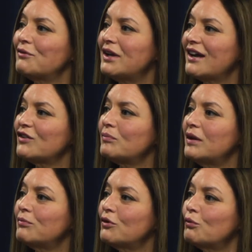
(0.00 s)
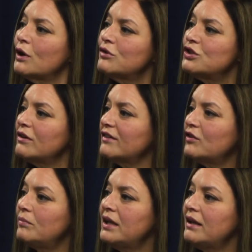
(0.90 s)
we ask people. Where would you like
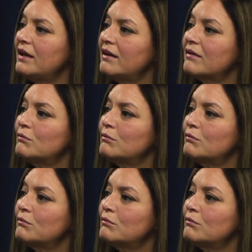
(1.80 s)
to be?